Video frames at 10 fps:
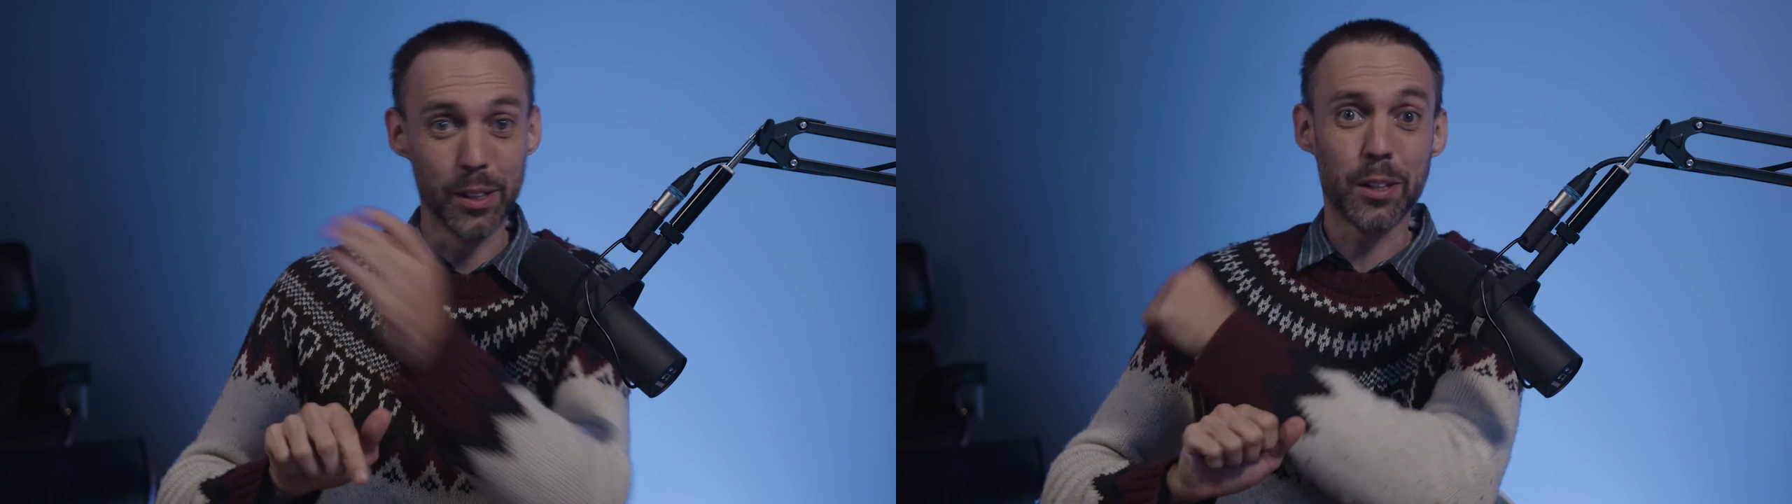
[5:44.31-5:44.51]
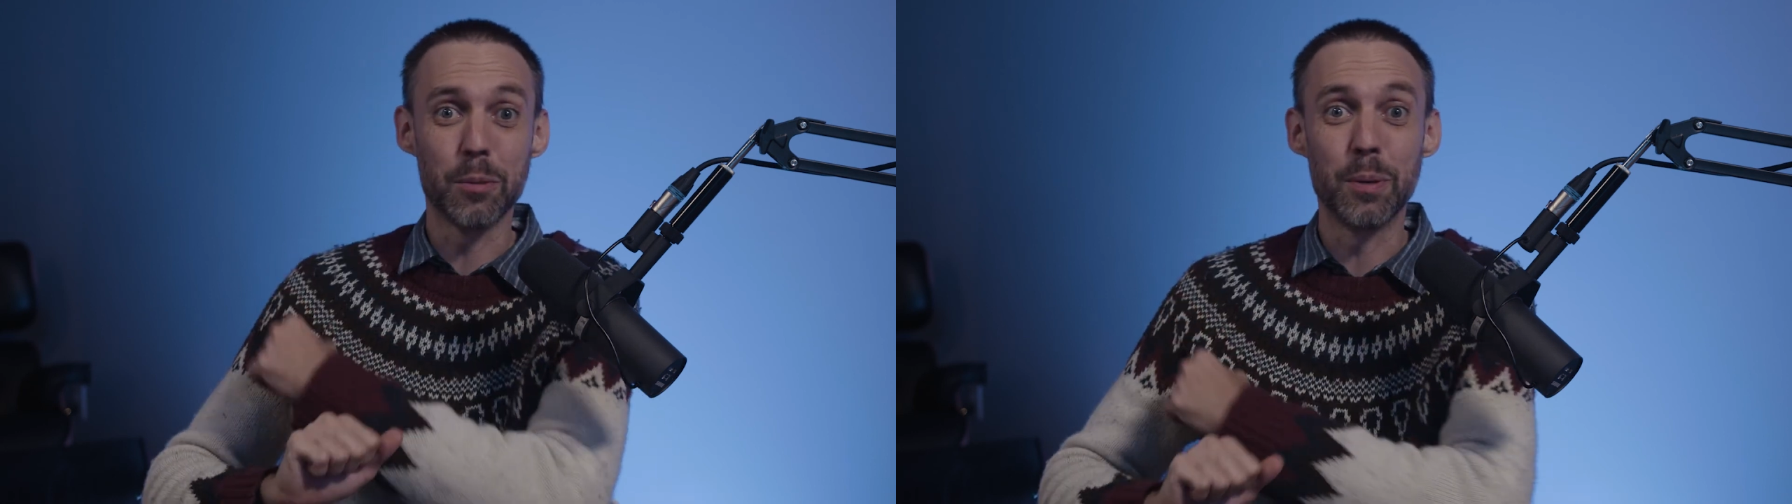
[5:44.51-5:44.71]

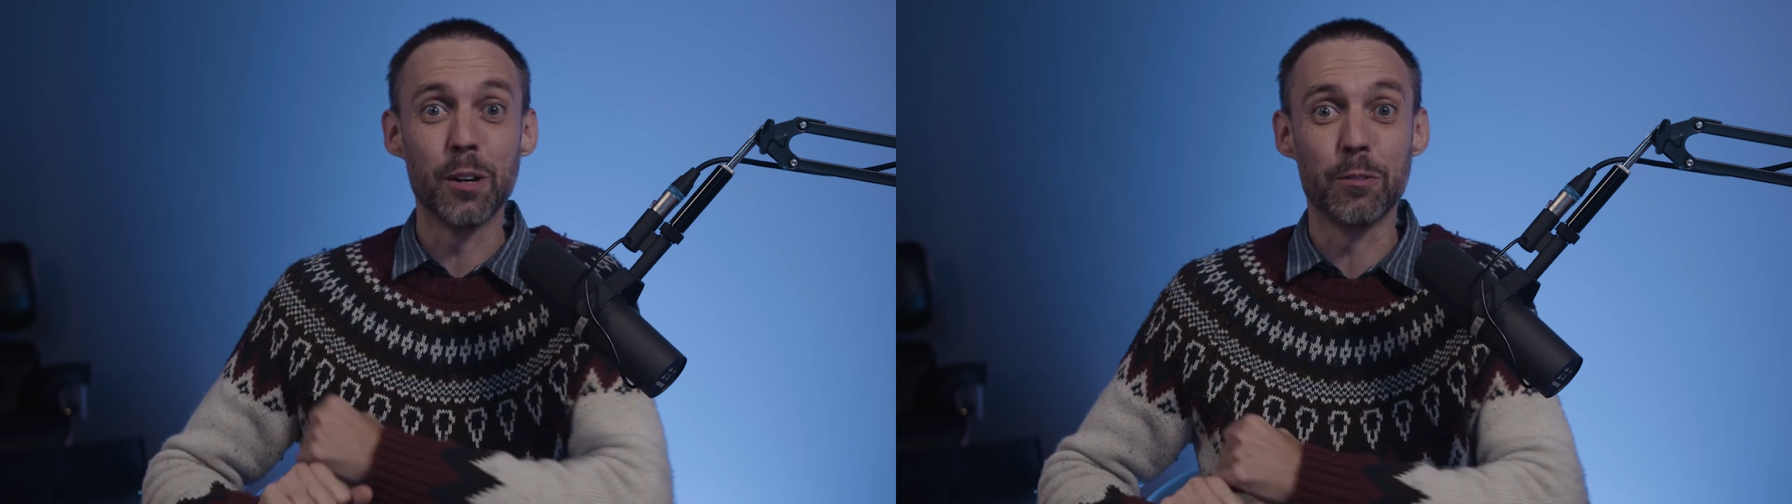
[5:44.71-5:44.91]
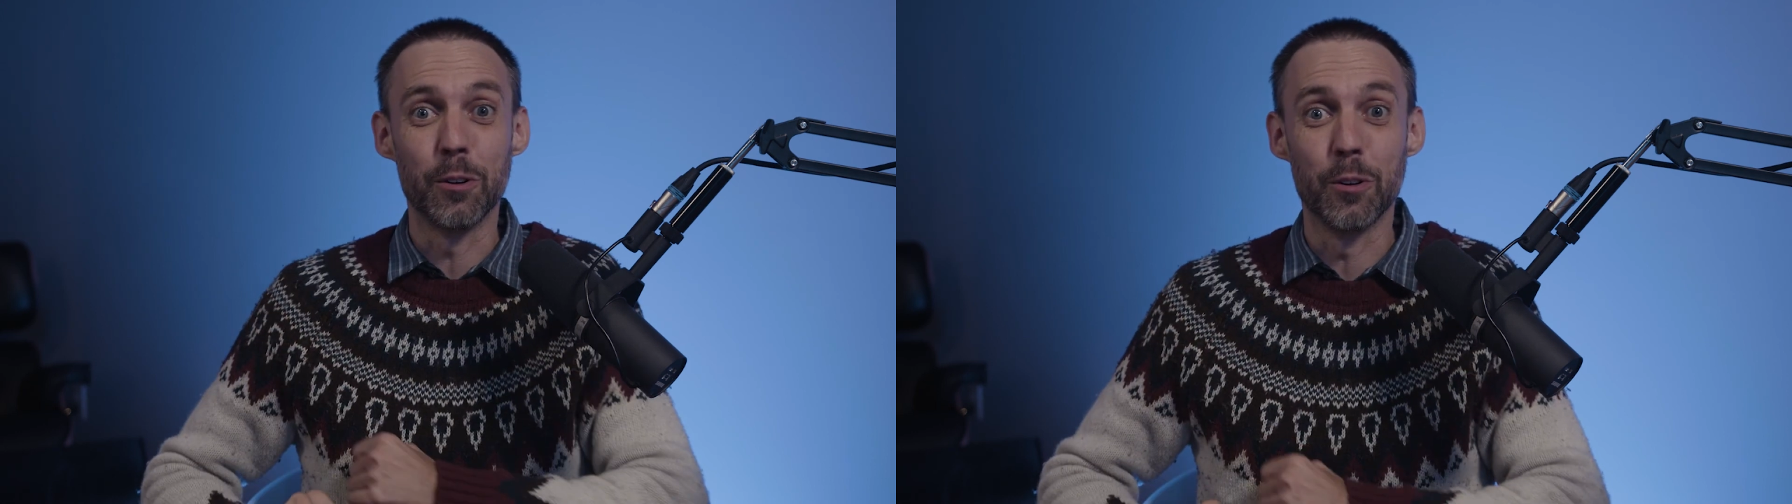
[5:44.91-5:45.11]
click the
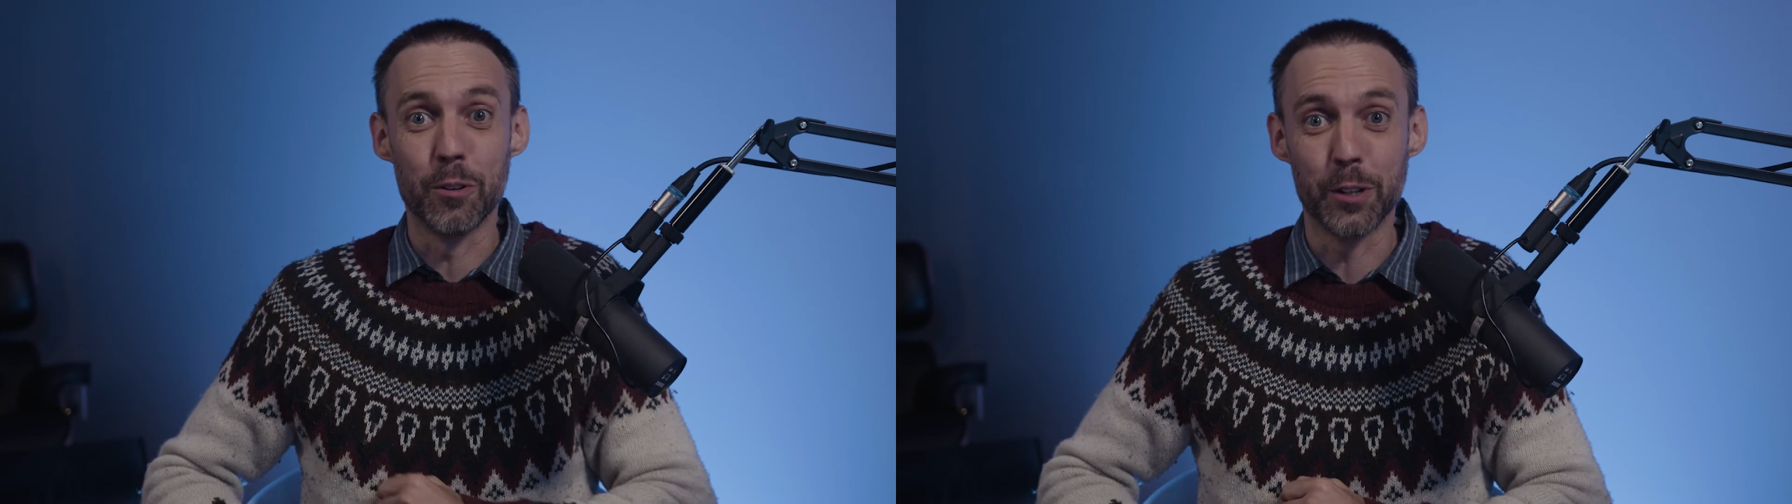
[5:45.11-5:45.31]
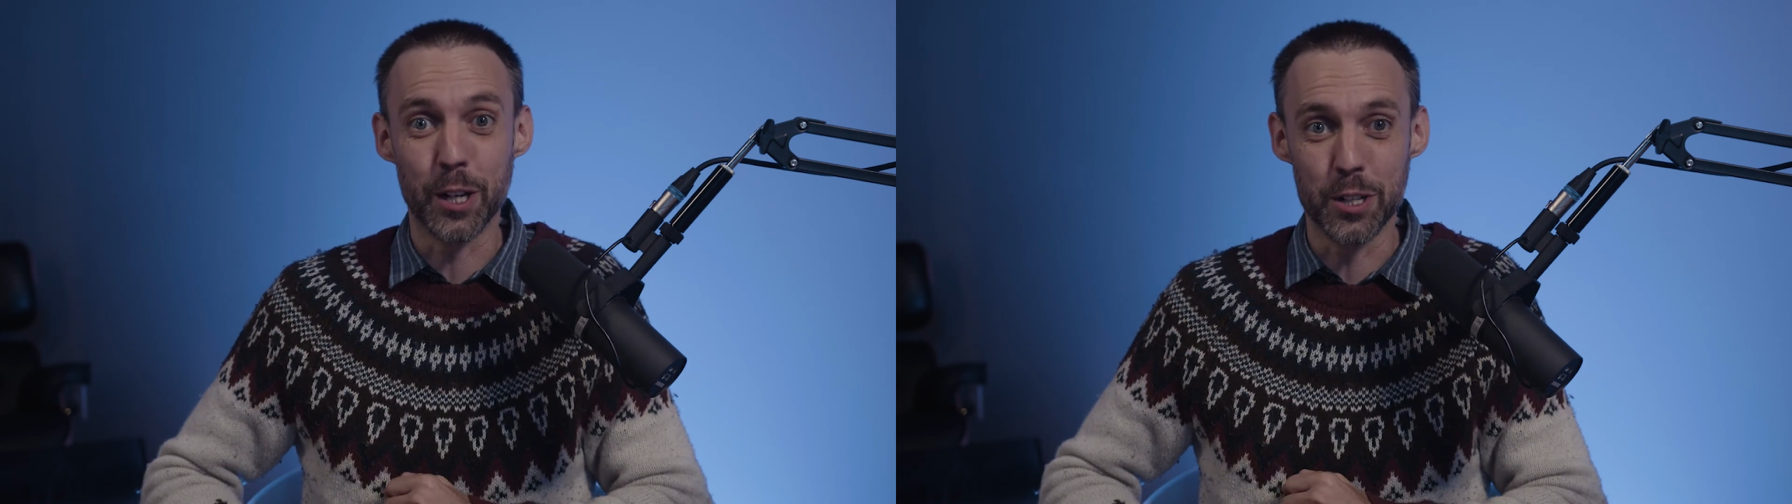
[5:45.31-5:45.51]
bell for
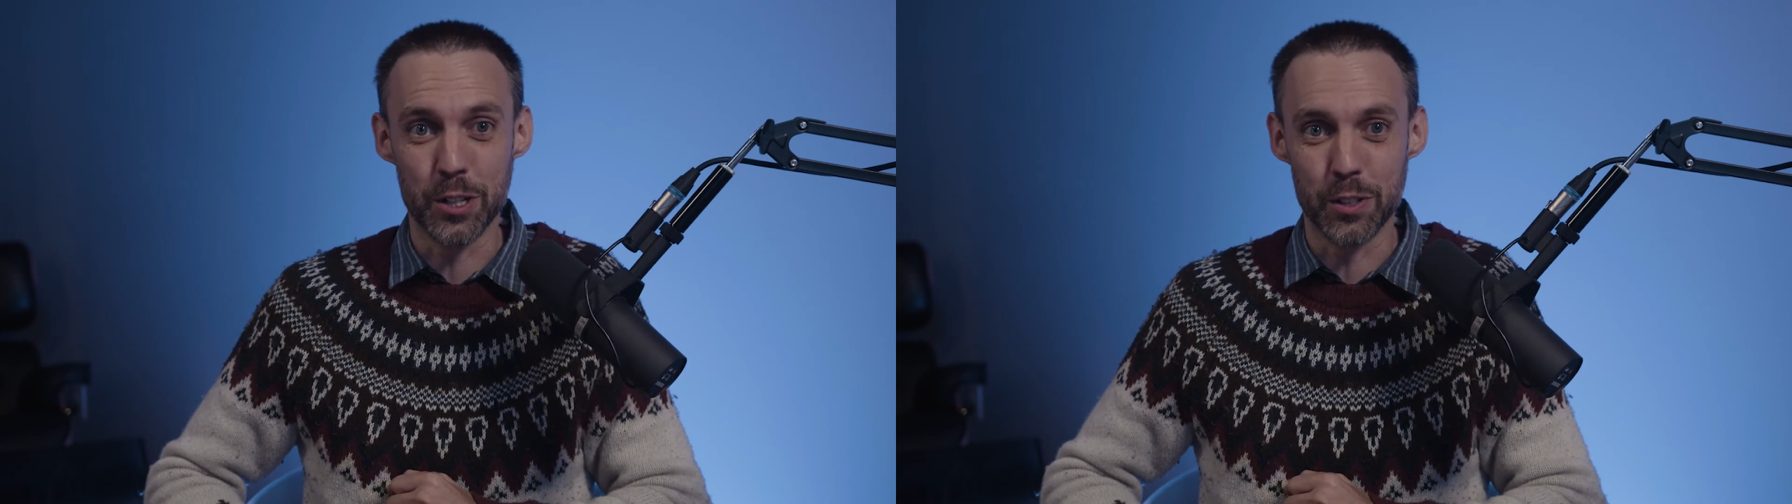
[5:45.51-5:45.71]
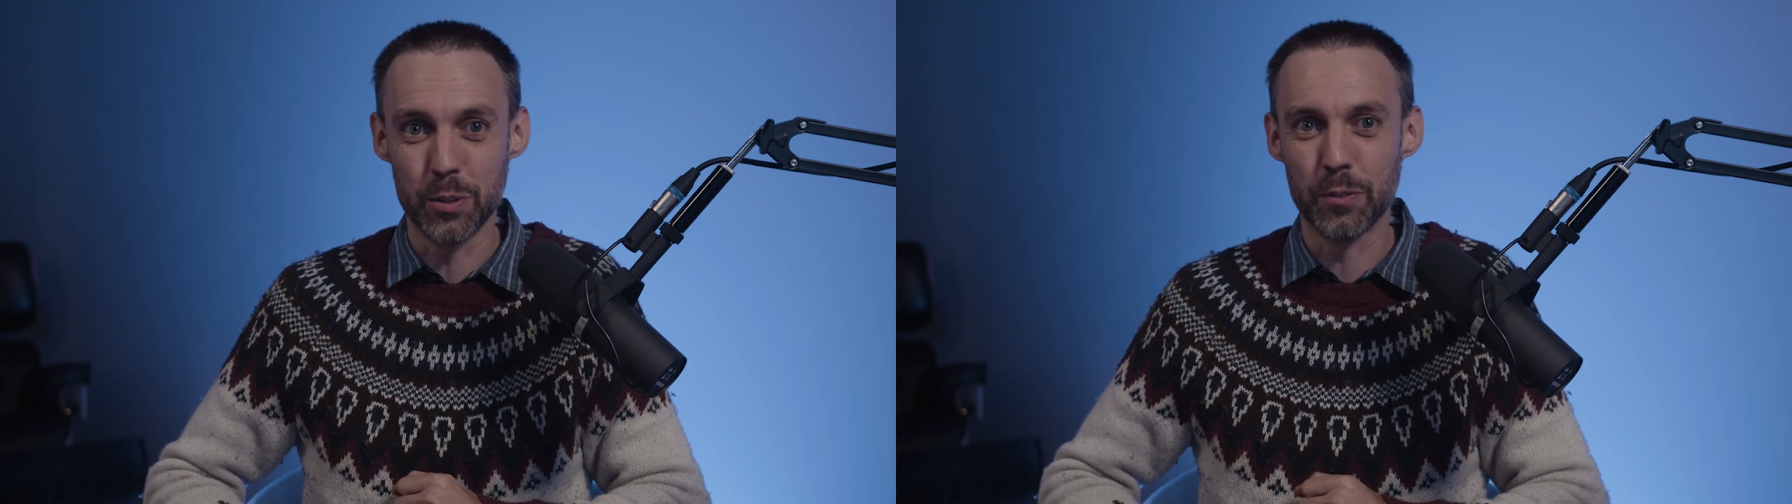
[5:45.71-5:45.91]
notifications.